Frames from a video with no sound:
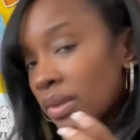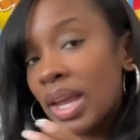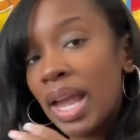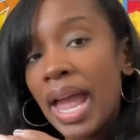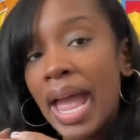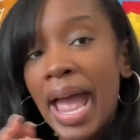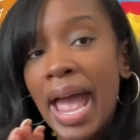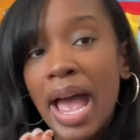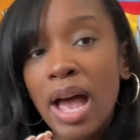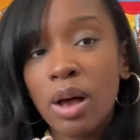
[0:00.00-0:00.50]

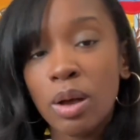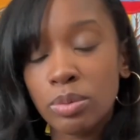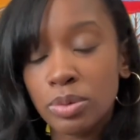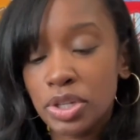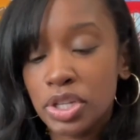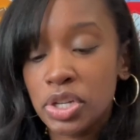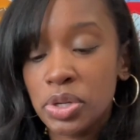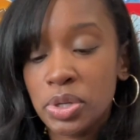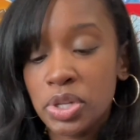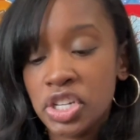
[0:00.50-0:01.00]
how
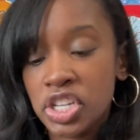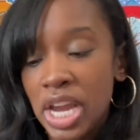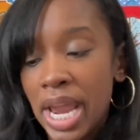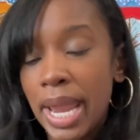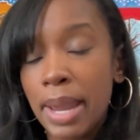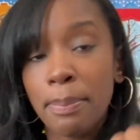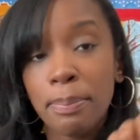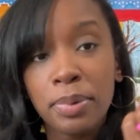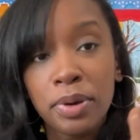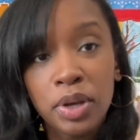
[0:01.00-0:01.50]
to
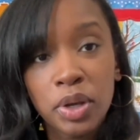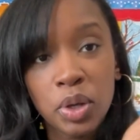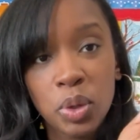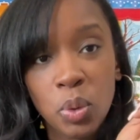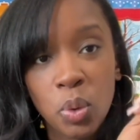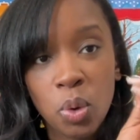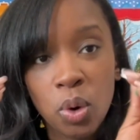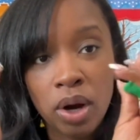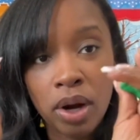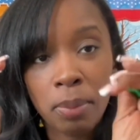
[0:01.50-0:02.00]
shape
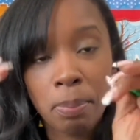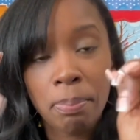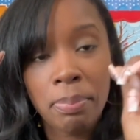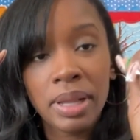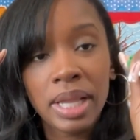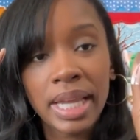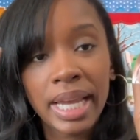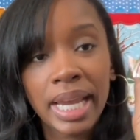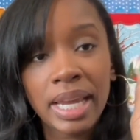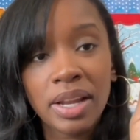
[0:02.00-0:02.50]
your
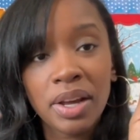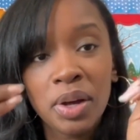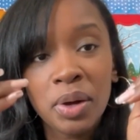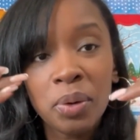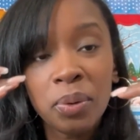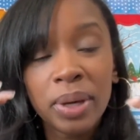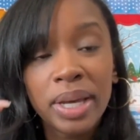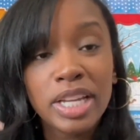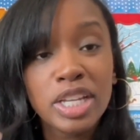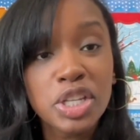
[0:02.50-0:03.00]

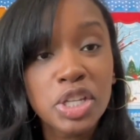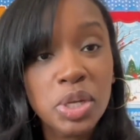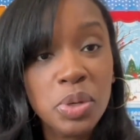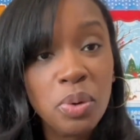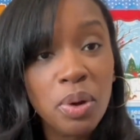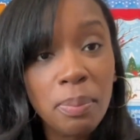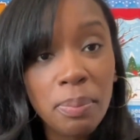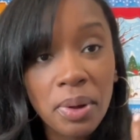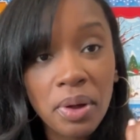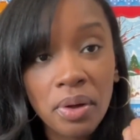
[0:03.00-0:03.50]
Play-Doh into
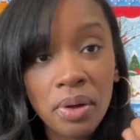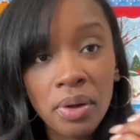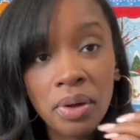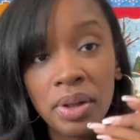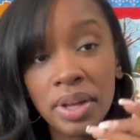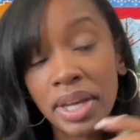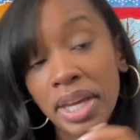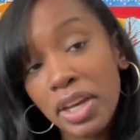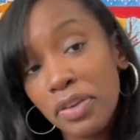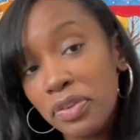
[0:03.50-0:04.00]
a
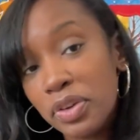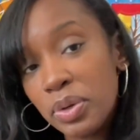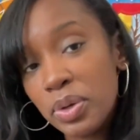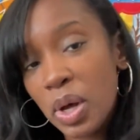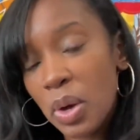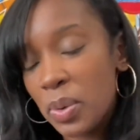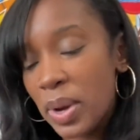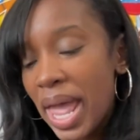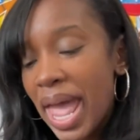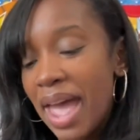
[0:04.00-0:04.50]
ball if you
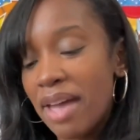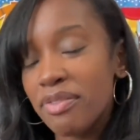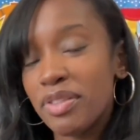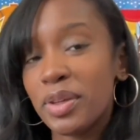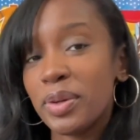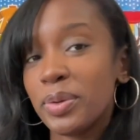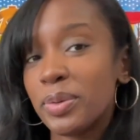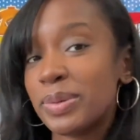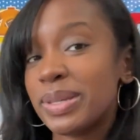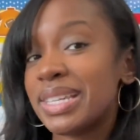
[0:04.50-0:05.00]
don't have
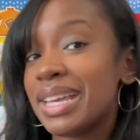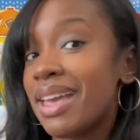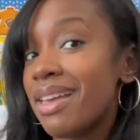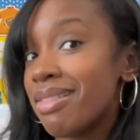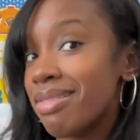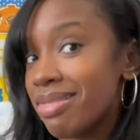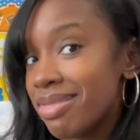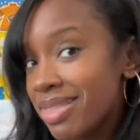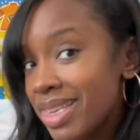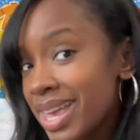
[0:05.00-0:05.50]
those.
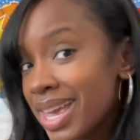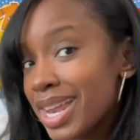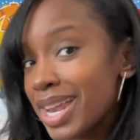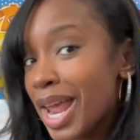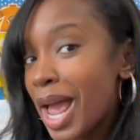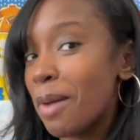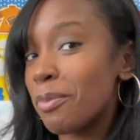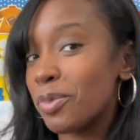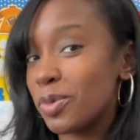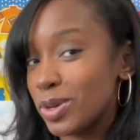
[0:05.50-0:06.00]
And then
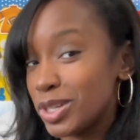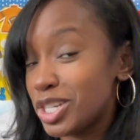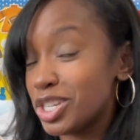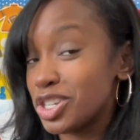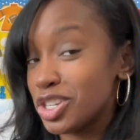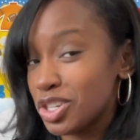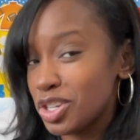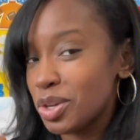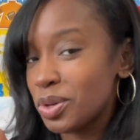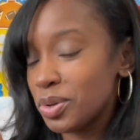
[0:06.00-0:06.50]
I'm going to
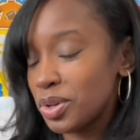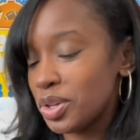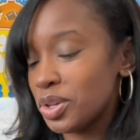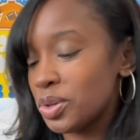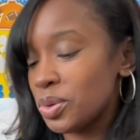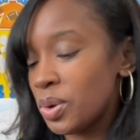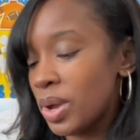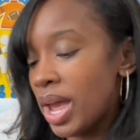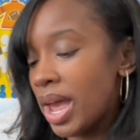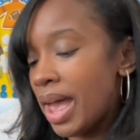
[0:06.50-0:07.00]
show
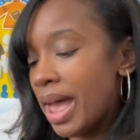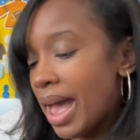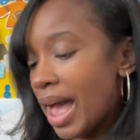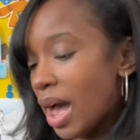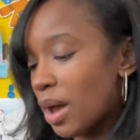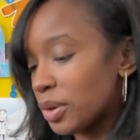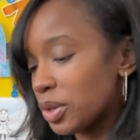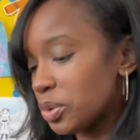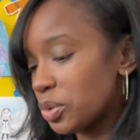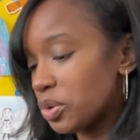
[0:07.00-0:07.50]
you
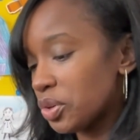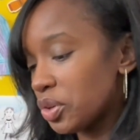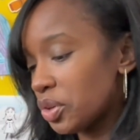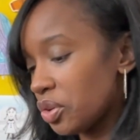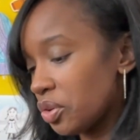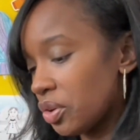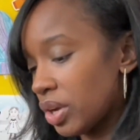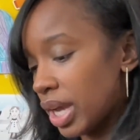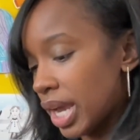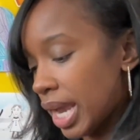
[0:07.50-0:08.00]
how you can
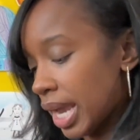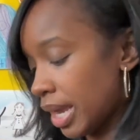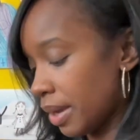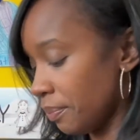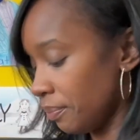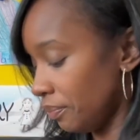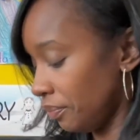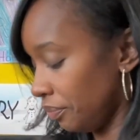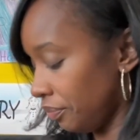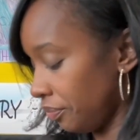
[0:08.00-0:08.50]
create